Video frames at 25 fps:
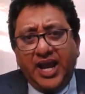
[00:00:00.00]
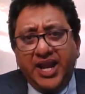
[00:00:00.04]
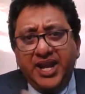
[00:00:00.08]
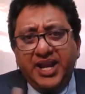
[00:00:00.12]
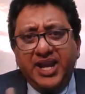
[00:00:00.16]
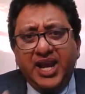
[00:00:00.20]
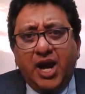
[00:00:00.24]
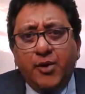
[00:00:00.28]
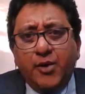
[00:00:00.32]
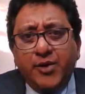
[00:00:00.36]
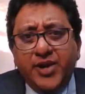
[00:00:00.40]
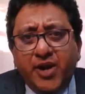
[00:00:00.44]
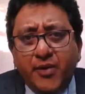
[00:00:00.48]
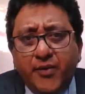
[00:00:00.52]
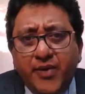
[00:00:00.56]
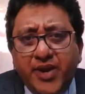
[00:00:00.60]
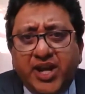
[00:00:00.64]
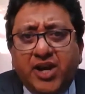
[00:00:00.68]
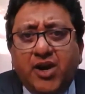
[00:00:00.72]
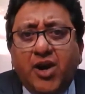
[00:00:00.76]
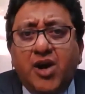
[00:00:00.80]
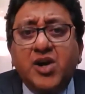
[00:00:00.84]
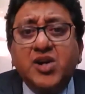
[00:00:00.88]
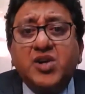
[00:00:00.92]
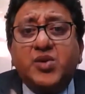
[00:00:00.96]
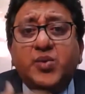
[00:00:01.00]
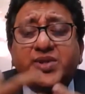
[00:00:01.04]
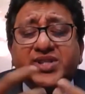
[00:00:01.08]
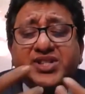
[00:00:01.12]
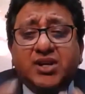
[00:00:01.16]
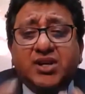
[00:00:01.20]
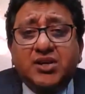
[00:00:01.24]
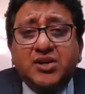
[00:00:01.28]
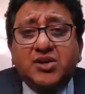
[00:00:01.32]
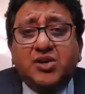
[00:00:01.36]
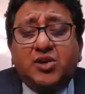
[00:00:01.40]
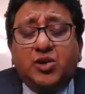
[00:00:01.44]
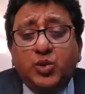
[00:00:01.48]
Anyhow, the recount
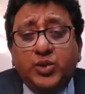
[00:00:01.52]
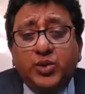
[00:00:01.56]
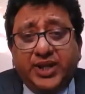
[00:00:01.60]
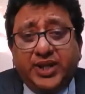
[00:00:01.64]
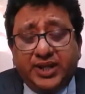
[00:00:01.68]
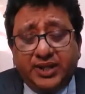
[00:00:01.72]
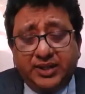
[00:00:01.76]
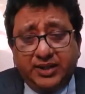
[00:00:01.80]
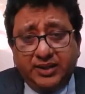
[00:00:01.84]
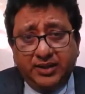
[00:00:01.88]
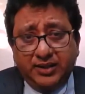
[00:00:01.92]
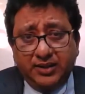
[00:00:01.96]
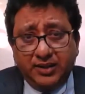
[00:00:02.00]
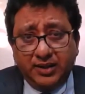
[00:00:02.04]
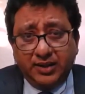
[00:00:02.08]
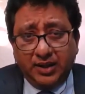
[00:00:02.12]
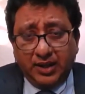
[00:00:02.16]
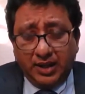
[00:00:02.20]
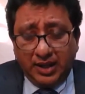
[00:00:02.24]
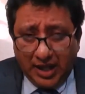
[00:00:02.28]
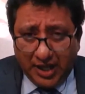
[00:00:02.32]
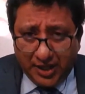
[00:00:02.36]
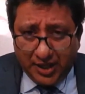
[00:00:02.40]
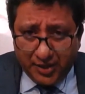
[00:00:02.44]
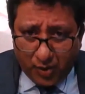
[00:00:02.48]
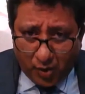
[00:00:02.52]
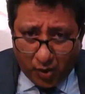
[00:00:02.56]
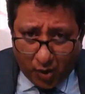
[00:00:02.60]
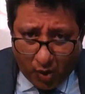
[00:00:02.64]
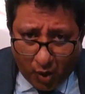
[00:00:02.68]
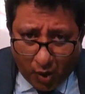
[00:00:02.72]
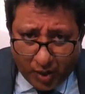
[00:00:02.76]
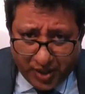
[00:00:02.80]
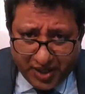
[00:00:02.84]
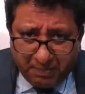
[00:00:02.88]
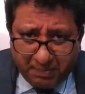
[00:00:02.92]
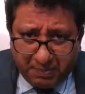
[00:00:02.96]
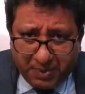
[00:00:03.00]
was concluded, and
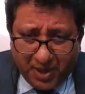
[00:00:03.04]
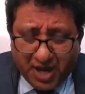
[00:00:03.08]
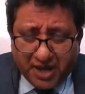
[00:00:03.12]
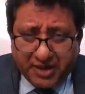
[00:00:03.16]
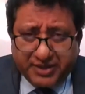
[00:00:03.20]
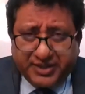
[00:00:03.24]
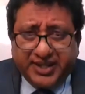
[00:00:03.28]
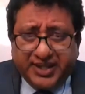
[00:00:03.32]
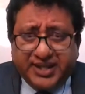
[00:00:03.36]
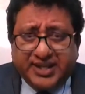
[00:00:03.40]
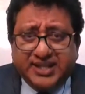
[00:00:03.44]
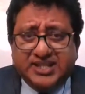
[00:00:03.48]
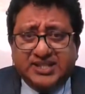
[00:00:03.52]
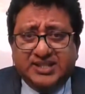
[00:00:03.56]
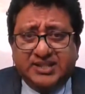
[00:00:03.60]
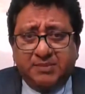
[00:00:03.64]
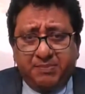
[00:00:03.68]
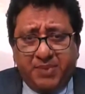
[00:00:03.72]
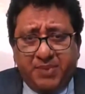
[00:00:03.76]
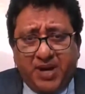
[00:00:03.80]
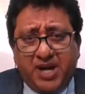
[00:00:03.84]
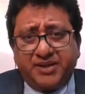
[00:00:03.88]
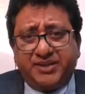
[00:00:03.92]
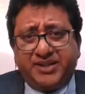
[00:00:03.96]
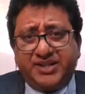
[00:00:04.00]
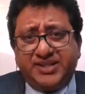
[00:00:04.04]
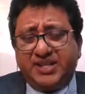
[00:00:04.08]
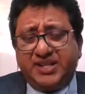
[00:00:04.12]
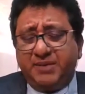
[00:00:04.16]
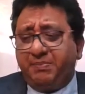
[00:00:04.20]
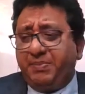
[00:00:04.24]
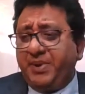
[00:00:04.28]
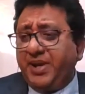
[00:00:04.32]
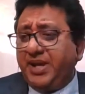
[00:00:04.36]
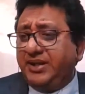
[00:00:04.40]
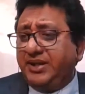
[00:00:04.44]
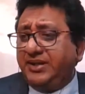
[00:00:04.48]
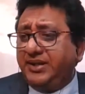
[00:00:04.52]
all the parties
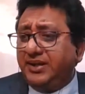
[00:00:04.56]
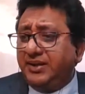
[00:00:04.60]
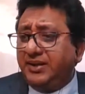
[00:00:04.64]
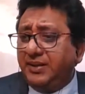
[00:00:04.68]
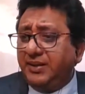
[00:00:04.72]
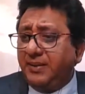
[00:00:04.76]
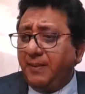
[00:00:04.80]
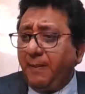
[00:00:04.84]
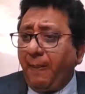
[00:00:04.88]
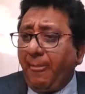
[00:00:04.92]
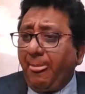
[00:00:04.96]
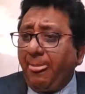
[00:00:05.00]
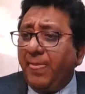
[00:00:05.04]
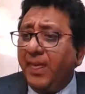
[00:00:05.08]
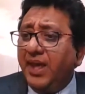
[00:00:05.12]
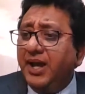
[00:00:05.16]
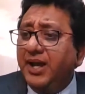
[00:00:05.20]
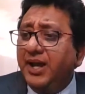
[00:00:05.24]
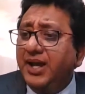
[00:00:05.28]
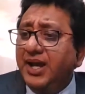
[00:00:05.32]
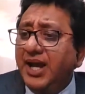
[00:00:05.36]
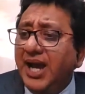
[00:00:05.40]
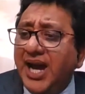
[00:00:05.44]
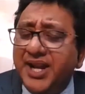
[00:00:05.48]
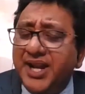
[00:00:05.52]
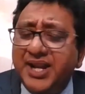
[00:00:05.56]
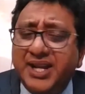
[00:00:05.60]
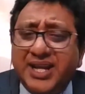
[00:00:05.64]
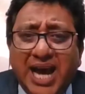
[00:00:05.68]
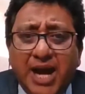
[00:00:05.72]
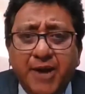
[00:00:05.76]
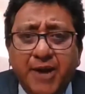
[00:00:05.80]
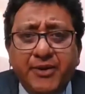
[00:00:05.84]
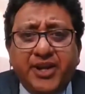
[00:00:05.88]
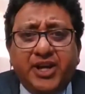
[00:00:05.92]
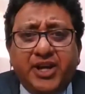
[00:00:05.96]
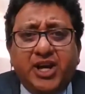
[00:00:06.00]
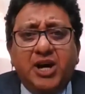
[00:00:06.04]
participated. And
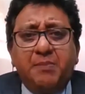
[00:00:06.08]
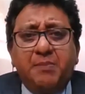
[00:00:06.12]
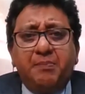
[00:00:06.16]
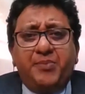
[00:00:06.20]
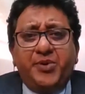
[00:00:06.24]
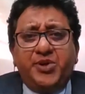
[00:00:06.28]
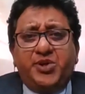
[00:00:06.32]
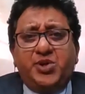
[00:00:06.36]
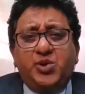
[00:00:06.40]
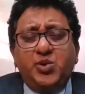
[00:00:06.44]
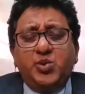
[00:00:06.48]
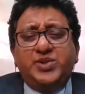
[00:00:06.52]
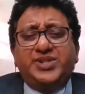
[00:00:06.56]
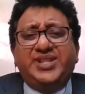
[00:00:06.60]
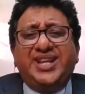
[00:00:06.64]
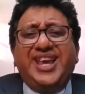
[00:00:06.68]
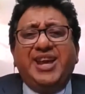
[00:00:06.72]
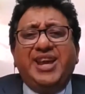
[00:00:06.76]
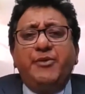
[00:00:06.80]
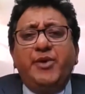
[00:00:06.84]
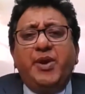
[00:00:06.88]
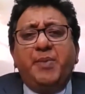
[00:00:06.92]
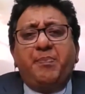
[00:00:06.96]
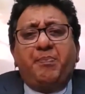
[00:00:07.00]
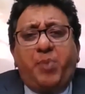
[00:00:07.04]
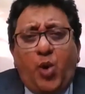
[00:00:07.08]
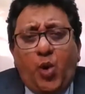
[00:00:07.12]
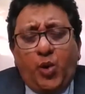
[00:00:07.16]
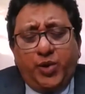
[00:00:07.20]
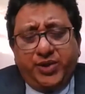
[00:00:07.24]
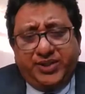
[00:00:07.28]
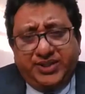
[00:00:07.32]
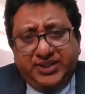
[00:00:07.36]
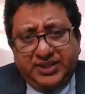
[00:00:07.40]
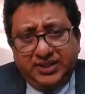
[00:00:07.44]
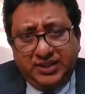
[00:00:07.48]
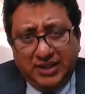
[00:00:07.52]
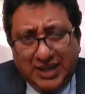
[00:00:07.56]
CARICOM produced a
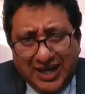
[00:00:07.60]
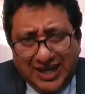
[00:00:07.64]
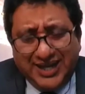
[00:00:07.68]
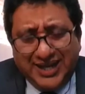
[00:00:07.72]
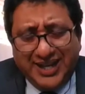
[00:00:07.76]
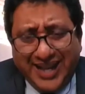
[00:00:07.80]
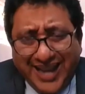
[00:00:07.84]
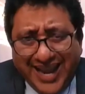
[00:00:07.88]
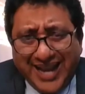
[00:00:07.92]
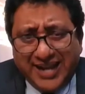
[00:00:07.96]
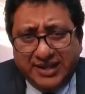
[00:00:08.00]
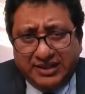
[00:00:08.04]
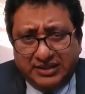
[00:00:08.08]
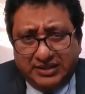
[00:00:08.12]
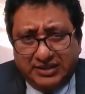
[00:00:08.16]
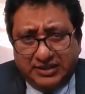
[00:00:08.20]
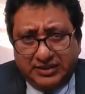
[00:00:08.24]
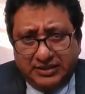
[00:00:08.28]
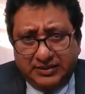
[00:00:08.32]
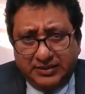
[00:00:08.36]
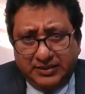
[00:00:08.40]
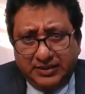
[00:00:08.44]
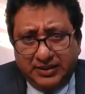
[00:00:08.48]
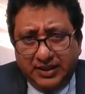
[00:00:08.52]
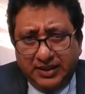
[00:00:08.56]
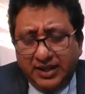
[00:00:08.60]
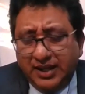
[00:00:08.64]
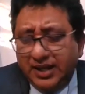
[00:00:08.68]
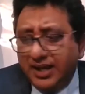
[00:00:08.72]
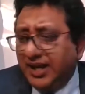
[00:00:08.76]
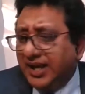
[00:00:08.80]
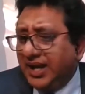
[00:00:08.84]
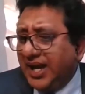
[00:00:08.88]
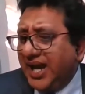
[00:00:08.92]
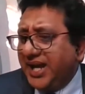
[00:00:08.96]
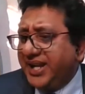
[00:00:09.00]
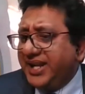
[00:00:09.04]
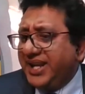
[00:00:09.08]
report at the end.
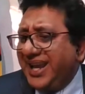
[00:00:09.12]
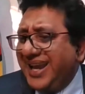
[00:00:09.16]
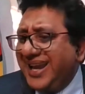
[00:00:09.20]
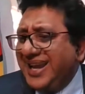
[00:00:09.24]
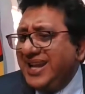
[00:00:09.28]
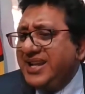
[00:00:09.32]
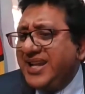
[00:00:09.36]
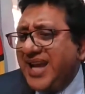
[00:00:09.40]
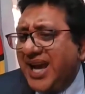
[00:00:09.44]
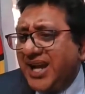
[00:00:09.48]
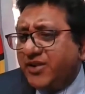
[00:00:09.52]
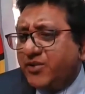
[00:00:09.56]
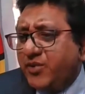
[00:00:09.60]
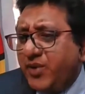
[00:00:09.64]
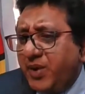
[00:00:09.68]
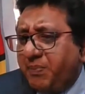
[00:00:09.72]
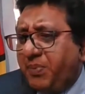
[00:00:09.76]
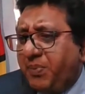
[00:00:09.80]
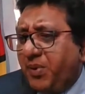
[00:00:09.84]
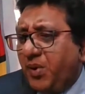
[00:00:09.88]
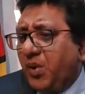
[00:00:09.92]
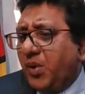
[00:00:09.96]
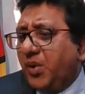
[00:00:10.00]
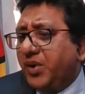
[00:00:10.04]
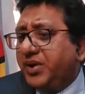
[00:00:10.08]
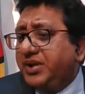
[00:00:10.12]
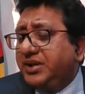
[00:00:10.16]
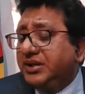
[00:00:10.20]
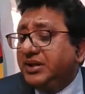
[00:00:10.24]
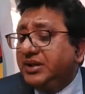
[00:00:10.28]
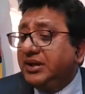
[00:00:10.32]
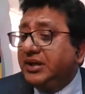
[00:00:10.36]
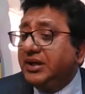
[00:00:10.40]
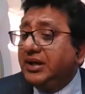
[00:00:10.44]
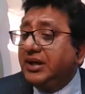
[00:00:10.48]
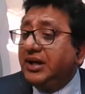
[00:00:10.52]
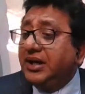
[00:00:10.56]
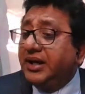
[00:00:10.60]
And in that report,
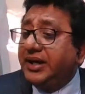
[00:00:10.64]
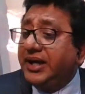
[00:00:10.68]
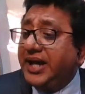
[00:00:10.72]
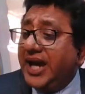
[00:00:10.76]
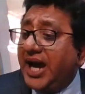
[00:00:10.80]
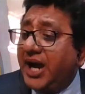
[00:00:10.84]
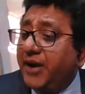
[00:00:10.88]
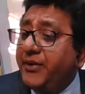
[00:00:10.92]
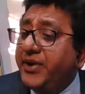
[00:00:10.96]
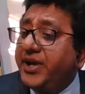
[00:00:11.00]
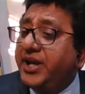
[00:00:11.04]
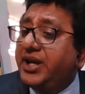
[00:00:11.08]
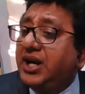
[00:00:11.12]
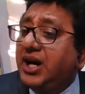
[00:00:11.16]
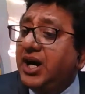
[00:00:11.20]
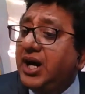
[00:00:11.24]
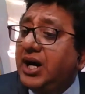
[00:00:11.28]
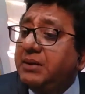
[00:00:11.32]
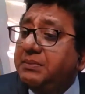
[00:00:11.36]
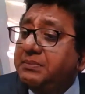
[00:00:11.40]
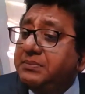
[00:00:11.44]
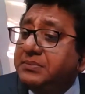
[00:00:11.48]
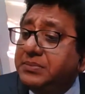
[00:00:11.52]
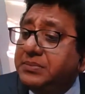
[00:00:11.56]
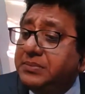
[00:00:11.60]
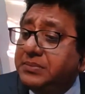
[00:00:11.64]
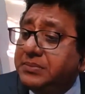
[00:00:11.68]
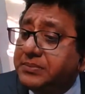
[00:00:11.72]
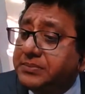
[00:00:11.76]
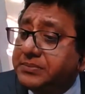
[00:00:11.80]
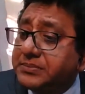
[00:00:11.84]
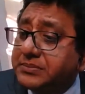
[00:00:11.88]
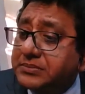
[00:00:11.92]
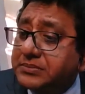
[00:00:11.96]
CARICOM